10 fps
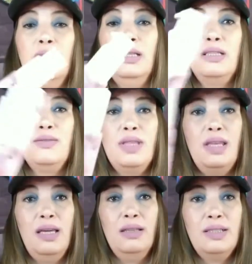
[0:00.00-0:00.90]
that's what
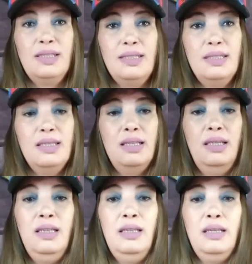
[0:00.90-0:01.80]
that looks
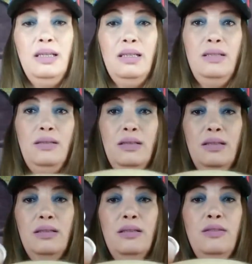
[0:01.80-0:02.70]
like.
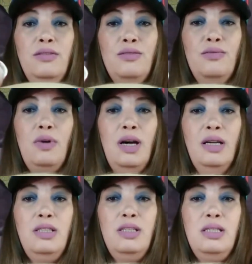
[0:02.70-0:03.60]
A little
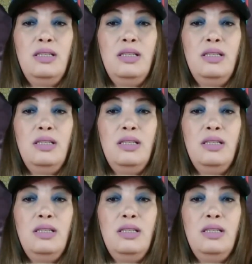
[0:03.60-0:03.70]
swatchy